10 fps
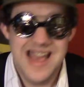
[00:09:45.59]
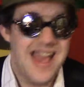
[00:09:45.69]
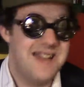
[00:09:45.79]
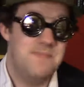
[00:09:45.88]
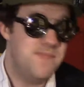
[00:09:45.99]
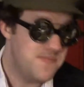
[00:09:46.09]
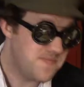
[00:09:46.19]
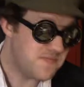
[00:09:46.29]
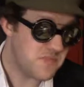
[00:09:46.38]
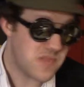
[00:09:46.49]
And
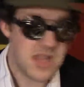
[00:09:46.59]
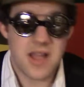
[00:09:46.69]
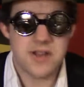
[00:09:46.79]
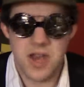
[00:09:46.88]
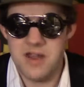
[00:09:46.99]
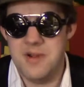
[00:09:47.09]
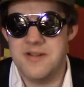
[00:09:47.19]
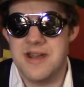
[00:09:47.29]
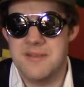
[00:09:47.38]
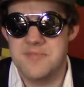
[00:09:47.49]
talk
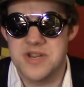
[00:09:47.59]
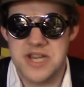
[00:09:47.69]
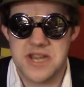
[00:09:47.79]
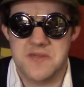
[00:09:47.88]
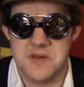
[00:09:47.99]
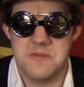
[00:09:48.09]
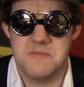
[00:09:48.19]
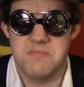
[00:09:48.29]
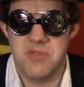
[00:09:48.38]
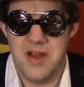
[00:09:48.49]
about a particular
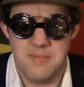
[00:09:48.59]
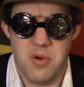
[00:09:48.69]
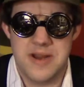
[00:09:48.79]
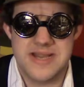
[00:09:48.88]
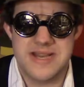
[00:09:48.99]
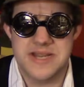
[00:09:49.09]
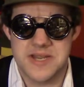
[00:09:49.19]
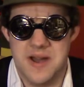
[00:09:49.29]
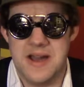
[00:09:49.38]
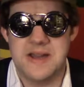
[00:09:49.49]
plot point that does
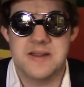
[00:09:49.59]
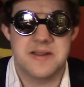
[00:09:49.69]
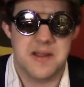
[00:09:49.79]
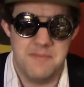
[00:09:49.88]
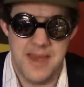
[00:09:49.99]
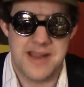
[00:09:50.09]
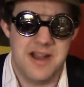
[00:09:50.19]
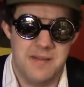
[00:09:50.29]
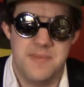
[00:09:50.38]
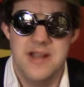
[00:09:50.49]
not come back
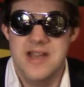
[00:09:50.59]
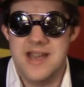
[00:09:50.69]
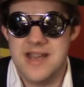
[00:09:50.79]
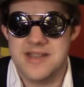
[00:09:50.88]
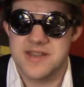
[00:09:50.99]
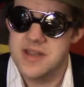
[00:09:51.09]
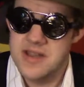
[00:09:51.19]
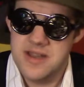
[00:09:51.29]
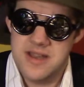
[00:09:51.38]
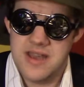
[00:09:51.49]
up is
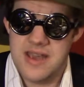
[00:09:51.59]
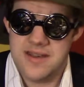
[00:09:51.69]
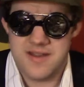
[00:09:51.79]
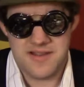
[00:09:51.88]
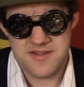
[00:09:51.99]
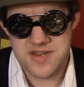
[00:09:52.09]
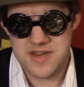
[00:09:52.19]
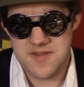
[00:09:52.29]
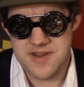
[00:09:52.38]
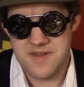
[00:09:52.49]
in the
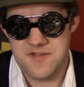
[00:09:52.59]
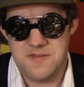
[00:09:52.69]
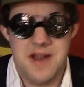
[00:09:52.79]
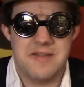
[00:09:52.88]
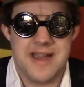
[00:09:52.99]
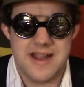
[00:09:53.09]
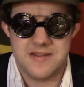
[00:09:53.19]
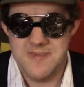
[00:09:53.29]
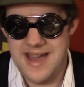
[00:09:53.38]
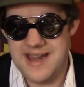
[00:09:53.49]
Desolation of Smaug, he
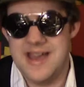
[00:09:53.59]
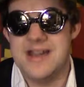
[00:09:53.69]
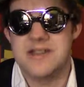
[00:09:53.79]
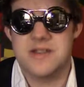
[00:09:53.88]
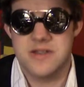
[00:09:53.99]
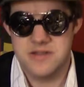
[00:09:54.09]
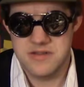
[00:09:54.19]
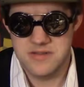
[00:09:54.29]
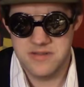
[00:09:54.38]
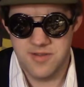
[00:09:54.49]
gets mad at
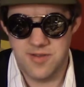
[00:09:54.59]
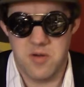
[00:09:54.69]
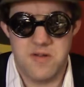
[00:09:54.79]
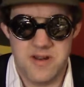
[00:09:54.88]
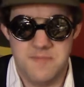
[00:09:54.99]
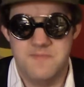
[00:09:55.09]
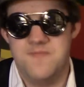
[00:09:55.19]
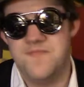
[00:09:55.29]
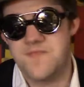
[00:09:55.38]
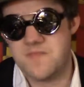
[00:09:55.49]
Thorin
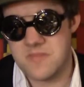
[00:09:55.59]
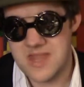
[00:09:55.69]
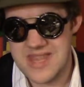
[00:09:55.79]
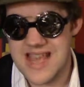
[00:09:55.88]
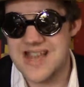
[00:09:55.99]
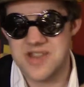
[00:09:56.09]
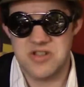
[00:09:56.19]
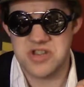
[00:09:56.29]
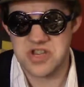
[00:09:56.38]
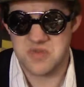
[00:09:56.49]
and
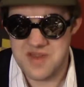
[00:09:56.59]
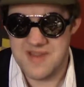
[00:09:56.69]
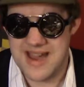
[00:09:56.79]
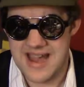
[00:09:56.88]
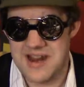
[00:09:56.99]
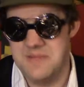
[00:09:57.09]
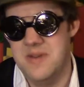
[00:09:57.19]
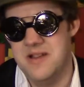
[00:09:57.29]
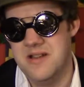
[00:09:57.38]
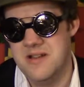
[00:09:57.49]
starts screaming at him,
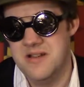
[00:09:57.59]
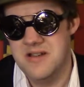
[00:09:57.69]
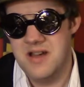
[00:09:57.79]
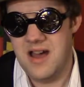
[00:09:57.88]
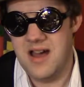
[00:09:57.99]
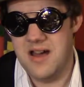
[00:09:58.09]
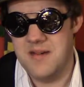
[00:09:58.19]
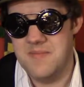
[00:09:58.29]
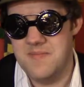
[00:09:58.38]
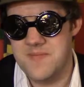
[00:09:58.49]

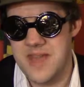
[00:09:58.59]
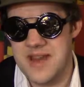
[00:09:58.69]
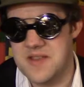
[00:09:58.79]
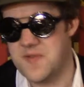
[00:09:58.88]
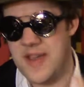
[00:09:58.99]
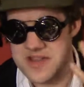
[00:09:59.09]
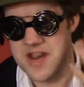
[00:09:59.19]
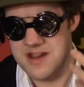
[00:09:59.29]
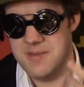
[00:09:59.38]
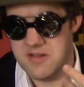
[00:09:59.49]
and his face
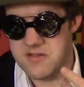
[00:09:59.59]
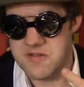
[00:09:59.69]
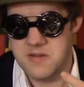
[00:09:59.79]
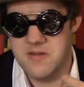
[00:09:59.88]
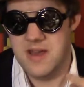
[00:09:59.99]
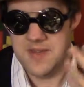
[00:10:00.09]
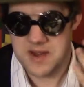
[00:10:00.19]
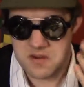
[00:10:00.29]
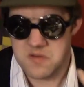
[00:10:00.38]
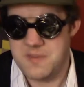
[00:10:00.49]
kind of melts, and then
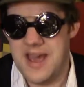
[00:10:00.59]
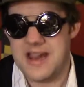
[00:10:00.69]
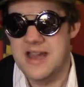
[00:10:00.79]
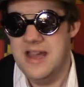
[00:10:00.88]
it goes back.